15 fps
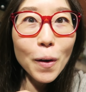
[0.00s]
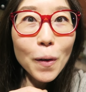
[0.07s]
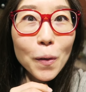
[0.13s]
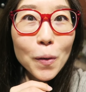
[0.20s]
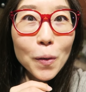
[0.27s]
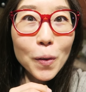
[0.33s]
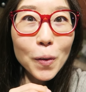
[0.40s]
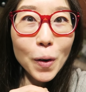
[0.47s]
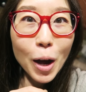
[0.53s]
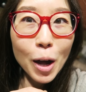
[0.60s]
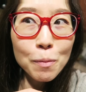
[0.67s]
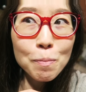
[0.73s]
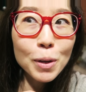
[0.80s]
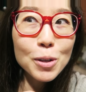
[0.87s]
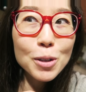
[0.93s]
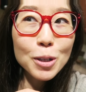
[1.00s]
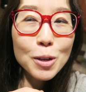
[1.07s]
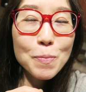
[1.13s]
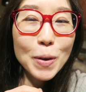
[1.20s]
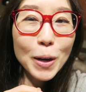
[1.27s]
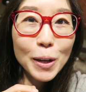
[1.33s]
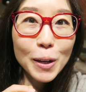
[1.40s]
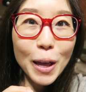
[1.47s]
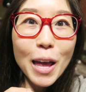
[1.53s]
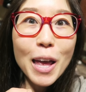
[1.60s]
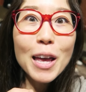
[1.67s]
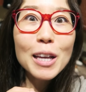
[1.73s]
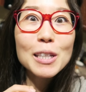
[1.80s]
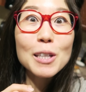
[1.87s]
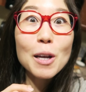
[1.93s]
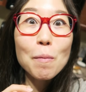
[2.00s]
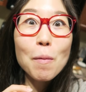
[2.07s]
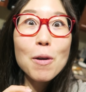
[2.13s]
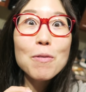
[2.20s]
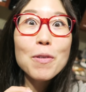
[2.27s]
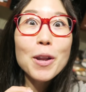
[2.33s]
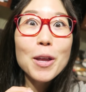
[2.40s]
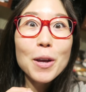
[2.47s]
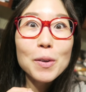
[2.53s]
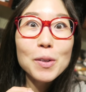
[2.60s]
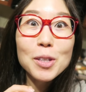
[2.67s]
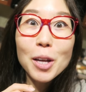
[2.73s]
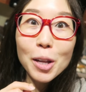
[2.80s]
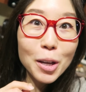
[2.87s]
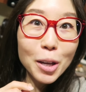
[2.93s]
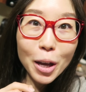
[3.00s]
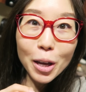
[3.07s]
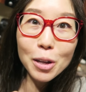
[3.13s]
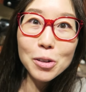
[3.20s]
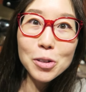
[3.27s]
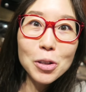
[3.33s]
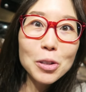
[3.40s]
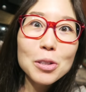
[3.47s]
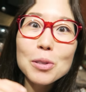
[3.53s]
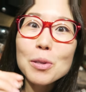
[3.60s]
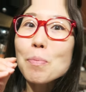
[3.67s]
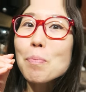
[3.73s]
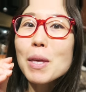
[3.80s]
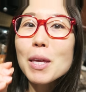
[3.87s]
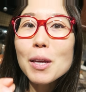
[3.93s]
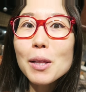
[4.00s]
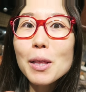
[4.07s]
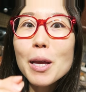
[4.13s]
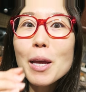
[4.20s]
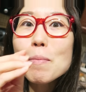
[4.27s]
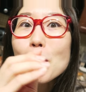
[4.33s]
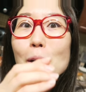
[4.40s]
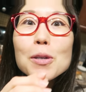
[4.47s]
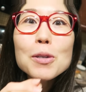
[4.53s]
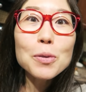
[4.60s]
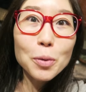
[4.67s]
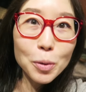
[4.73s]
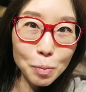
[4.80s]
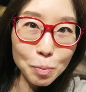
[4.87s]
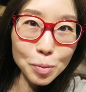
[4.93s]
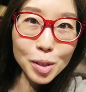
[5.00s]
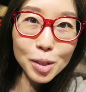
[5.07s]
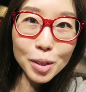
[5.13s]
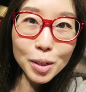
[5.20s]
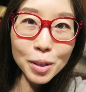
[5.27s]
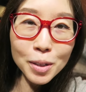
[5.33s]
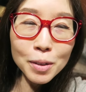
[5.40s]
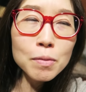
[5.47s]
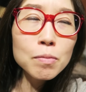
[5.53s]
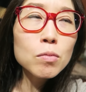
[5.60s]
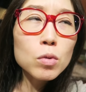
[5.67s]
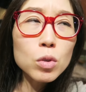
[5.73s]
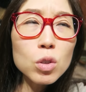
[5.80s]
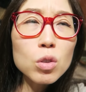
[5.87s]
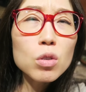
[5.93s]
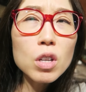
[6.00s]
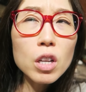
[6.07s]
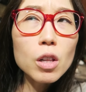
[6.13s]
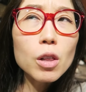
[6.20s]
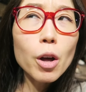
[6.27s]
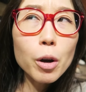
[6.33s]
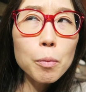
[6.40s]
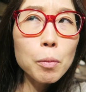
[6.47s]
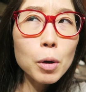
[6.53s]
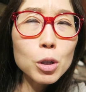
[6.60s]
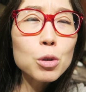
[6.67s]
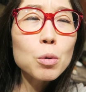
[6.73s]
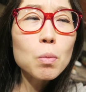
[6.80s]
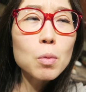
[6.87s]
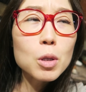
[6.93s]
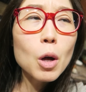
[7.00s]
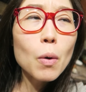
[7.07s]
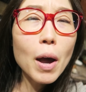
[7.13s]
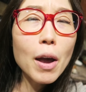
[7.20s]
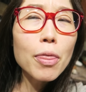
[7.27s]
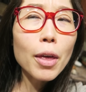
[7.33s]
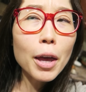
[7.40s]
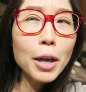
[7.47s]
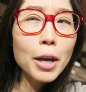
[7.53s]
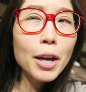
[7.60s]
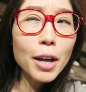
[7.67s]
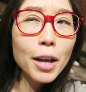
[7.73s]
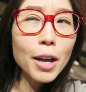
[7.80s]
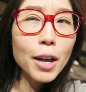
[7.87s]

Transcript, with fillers: Oh, I bet you can make an ASMR video dedicated just to peeling mushrooms. You'd need a lot of mushrooms though, I think.